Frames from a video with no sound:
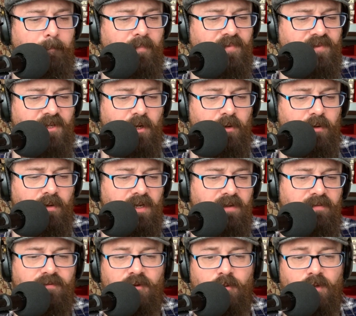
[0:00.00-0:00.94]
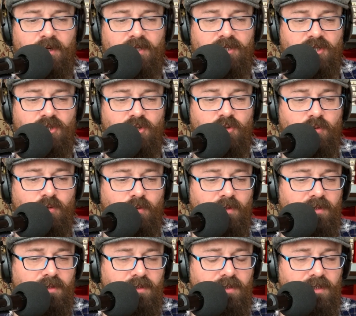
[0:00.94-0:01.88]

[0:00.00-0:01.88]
So if you were to